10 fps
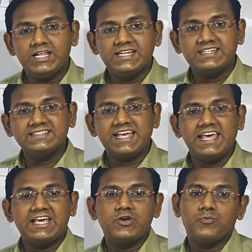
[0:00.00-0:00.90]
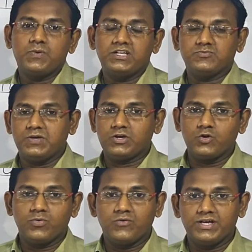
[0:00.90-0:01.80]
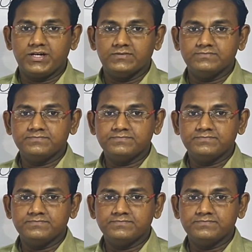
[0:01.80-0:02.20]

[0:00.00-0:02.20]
that is a cube plus b cube over here.